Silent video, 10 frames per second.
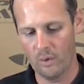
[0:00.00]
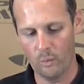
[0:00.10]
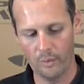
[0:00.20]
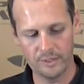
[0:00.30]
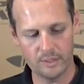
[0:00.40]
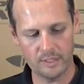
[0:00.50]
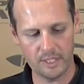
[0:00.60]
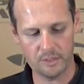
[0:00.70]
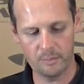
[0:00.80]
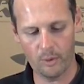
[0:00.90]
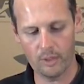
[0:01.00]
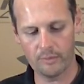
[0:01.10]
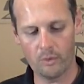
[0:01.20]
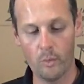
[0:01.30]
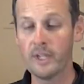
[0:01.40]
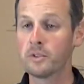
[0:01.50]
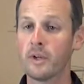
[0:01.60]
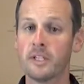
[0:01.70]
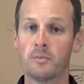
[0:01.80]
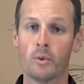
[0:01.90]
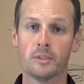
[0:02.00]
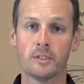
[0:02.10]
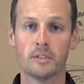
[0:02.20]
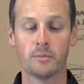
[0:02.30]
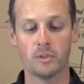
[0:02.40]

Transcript: Well, this is actually part of your wing transport system.